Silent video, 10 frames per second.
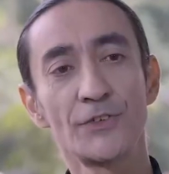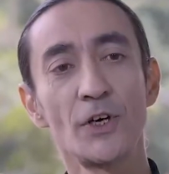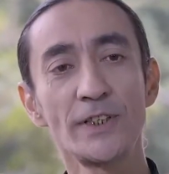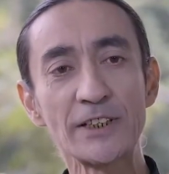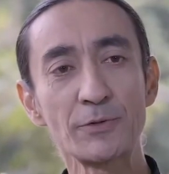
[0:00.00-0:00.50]
So
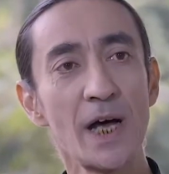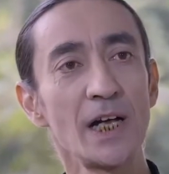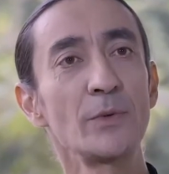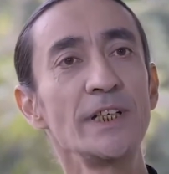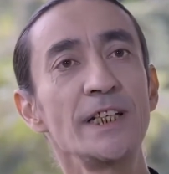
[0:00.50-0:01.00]
that's why
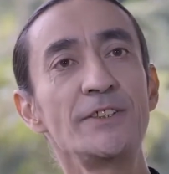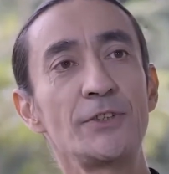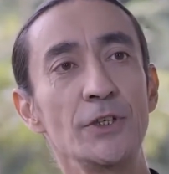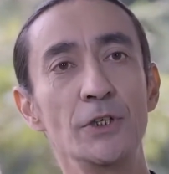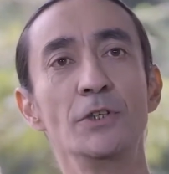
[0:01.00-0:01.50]
we need
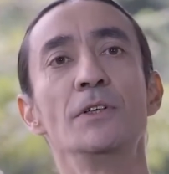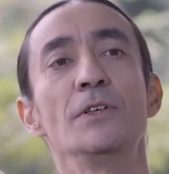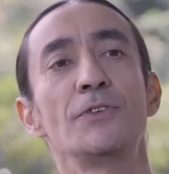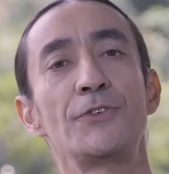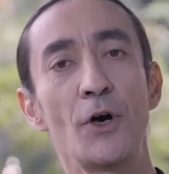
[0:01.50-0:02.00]
to
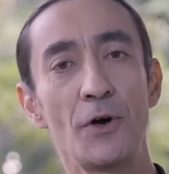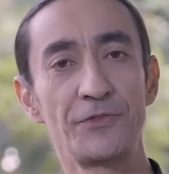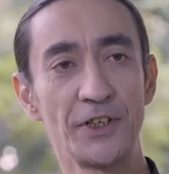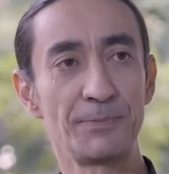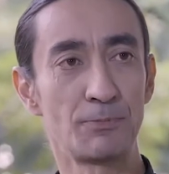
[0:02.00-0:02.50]
solve
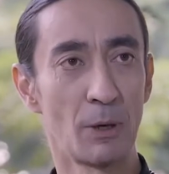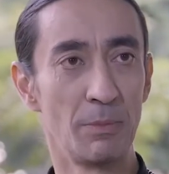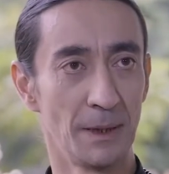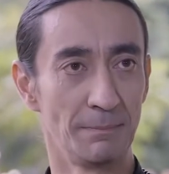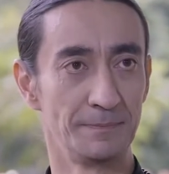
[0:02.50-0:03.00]
this problem.